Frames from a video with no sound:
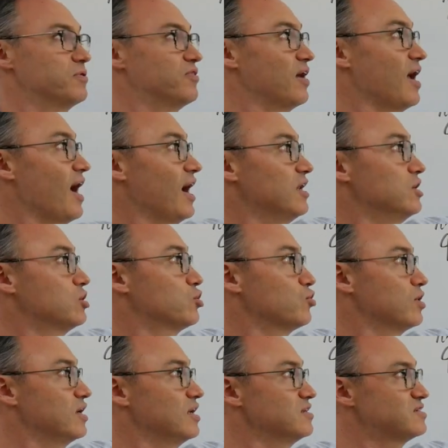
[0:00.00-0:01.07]
But they had to
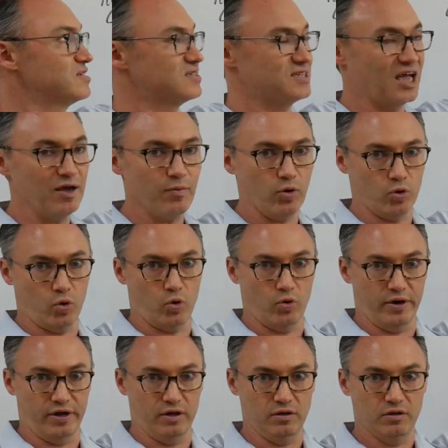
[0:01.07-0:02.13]
create a stable
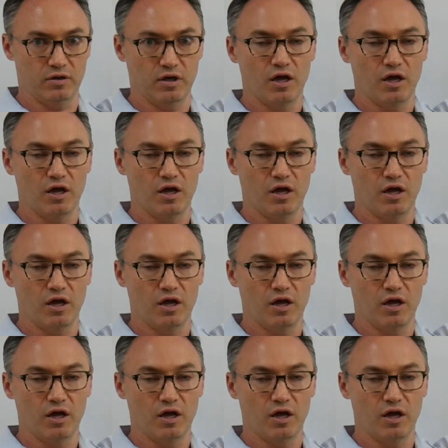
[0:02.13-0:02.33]
coin